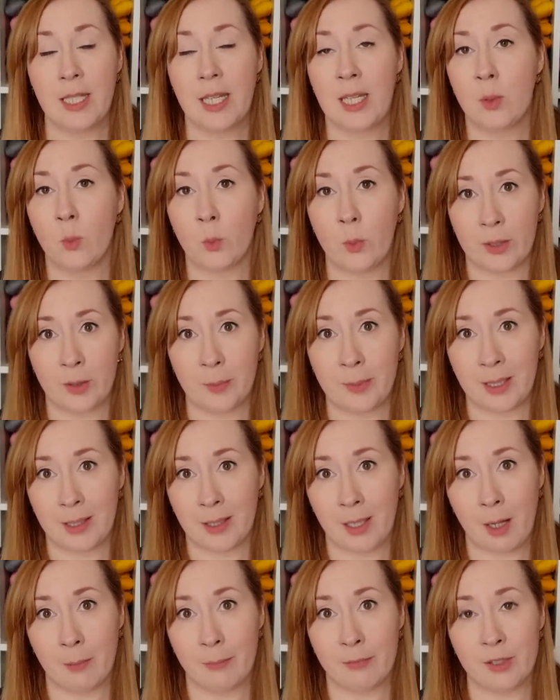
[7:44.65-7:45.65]
It will be
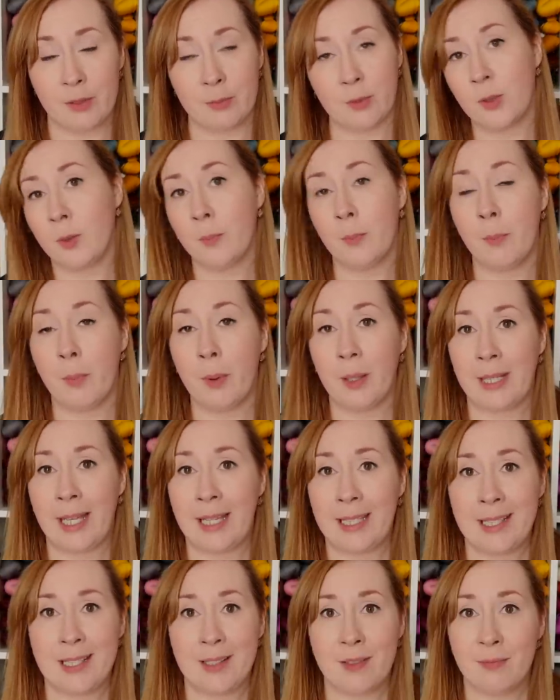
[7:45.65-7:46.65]
uncomfortable, but
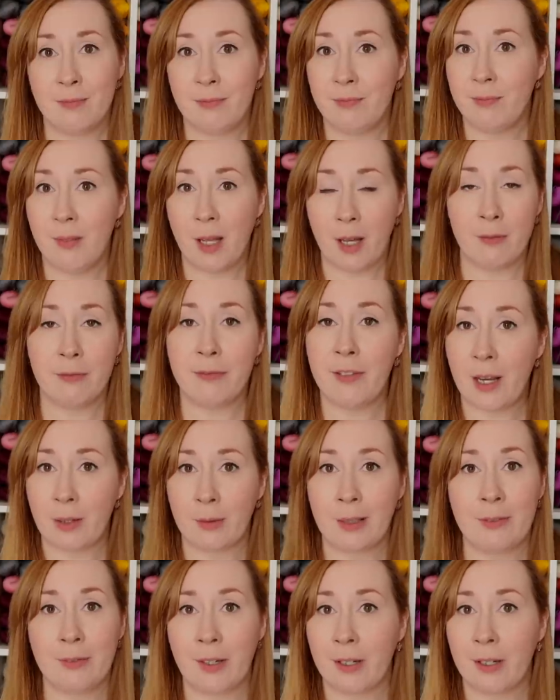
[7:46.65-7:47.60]
that is a very,